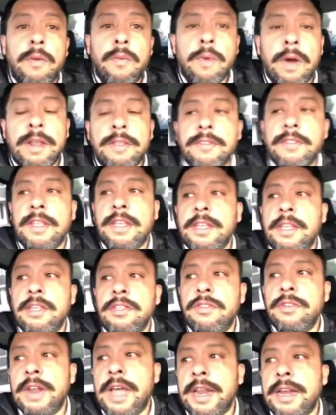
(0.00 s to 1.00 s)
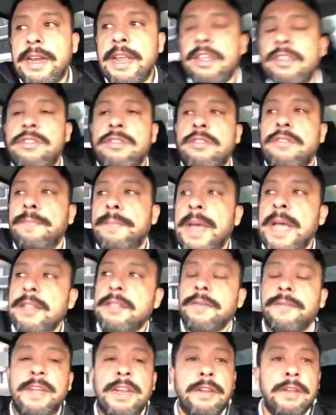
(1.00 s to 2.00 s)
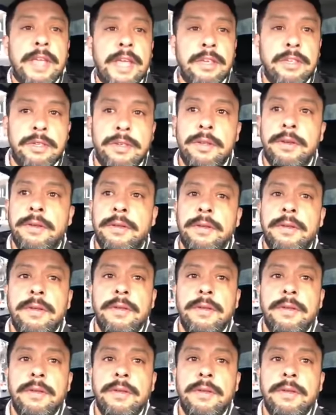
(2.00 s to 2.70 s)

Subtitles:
What is the United Nations Pact of Education?